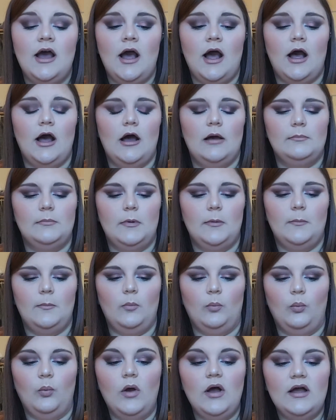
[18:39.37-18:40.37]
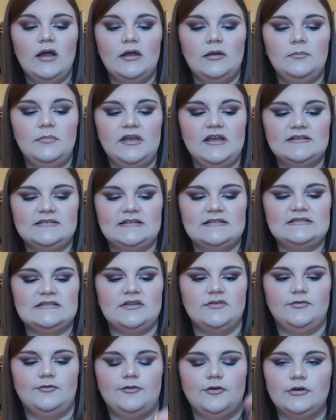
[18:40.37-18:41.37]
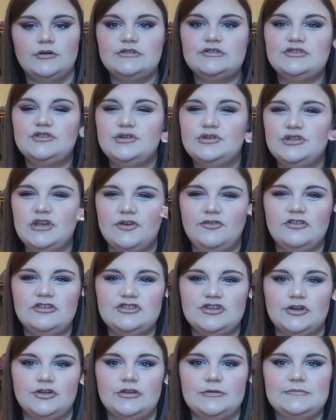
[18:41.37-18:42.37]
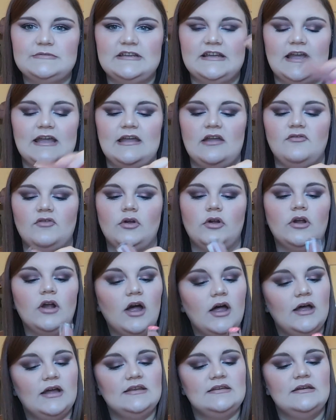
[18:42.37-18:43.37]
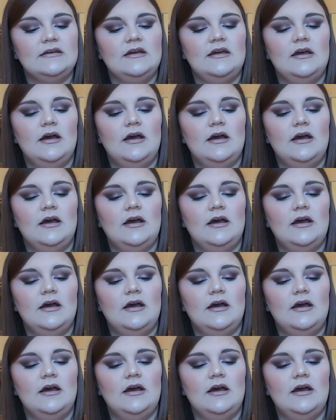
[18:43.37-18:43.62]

One, because it's the first Jeffree Star lipstick I ever got.